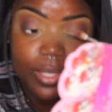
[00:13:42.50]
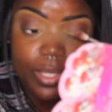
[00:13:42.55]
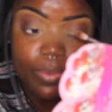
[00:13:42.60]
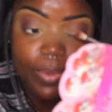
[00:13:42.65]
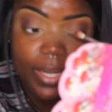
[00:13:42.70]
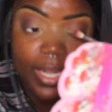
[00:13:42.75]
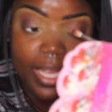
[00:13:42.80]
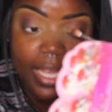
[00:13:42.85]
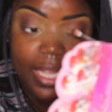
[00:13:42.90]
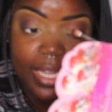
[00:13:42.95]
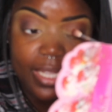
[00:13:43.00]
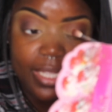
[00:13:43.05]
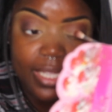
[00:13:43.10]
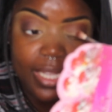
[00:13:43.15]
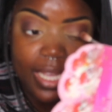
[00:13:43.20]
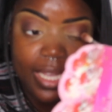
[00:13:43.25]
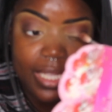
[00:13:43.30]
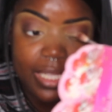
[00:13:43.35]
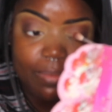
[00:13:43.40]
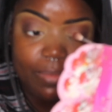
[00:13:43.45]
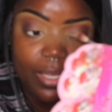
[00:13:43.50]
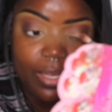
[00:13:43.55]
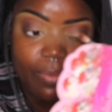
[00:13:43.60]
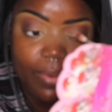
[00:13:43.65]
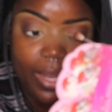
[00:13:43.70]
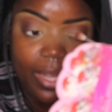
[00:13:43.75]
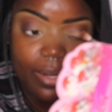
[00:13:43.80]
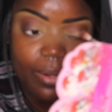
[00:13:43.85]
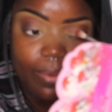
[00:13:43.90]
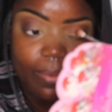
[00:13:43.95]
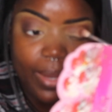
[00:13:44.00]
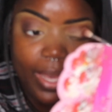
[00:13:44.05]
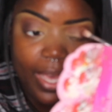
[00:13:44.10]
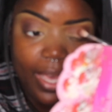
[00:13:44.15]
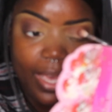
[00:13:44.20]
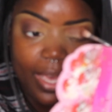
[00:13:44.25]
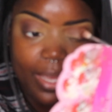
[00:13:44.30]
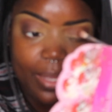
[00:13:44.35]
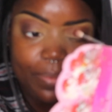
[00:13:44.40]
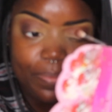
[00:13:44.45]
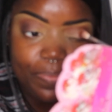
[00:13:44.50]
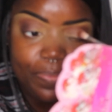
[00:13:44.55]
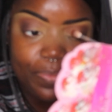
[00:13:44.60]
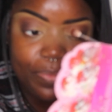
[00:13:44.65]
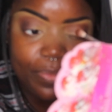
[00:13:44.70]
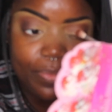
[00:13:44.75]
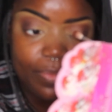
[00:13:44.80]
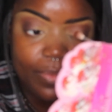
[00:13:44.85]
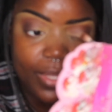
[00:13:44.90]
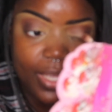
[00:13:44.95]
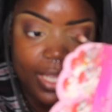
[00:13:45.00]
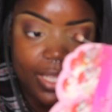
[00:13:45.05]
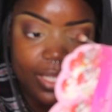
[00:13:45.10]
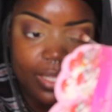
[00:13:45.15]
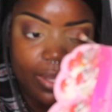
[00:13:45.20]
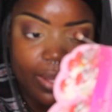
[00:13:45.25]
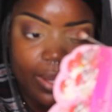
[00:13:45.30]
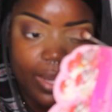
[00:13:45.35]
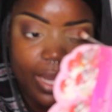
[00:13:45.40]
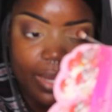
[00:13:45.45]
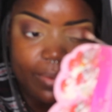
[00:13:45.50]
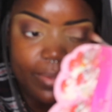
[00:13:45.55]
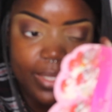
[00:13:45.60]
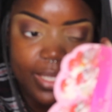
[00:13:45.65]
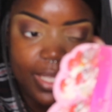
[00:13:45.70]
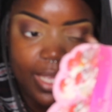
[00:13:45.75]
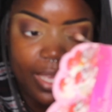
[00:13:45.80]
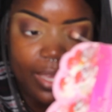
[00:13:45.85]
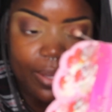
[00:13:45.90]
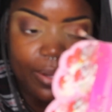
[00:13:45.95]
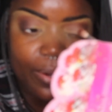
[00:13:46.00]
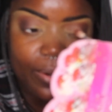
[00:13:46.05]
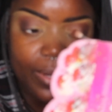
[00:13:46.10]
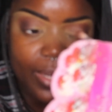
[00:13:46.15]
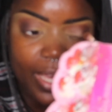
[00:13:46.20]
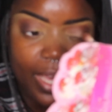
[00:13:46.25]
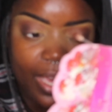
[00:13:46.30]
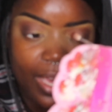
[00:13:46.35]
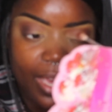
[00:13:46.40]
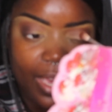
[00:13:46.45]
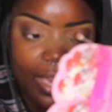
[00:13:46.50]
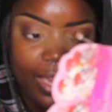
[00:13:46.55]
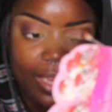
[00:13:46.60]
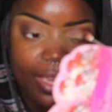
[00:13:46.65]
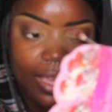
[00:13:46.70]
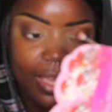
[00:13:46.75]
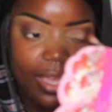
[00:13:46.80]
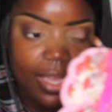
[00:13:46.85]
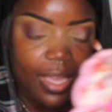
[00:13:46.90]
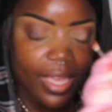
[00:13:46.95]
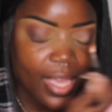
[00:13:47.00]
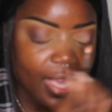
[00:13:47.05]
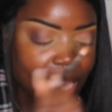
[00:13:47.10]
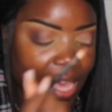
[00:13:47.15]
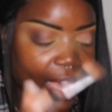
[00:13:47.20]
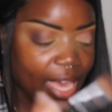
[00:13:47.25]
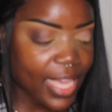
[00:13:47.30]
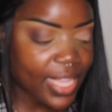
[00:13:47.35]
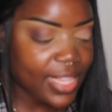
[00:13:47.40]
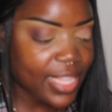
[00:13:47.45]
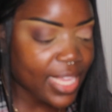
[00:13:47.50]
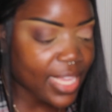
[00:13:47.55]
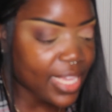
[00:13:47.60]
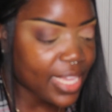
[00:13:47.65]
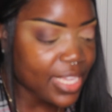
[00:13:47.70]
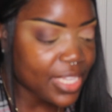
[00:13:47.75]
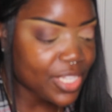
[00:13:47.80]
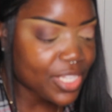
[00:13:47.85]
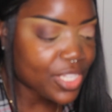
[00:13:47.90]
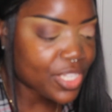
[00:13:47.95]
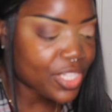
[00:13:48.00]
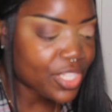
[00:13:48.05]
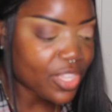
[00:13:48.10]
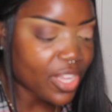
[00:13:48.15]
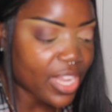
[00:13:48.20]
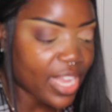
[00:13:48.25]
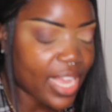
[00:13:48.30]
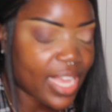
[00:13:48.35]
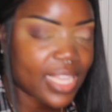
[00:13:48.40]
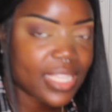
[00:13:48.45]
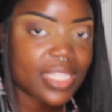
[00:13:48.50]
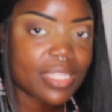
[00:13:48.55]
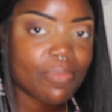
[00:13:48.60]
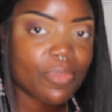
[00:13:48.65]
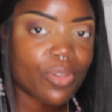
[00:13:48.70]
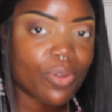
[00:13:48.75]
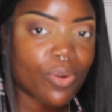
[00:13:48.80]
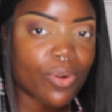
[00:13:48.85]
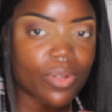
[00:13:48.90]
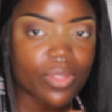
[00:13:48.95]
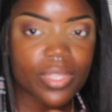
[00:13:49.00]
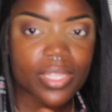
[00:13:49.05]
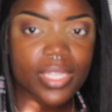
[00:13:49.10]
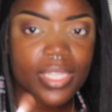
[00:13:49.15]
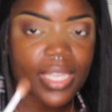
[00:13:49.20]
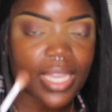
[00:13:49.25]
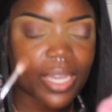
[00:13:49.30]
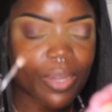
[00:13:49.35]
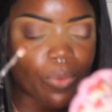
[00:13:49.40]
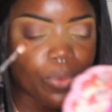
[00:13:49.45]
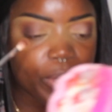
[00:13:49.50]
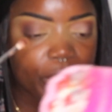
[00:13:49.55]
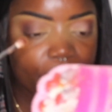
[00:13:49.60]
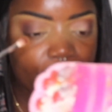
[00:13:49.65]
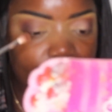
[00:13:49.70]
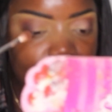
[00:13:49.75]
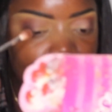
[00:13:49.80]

went ahead and texted me right away, and so I was like, okay. And then he just started asking me all these like weird